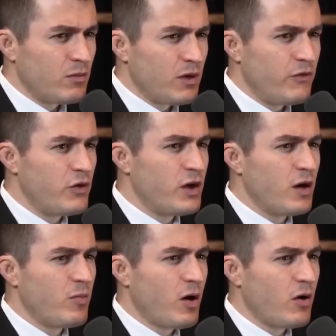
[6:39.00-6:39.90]
if you care
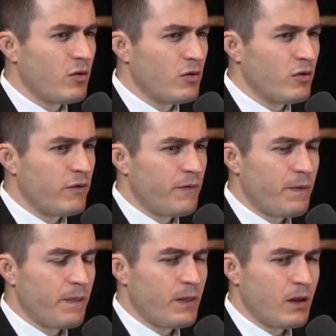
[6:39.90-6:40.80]
about
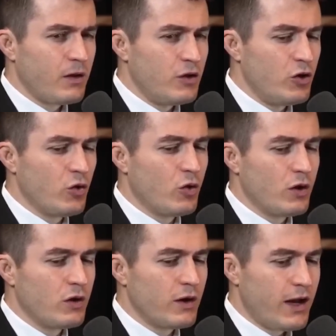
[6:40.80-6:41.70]

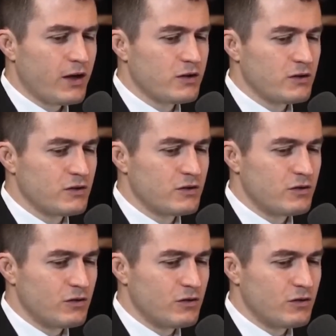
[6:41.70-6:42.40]
your actions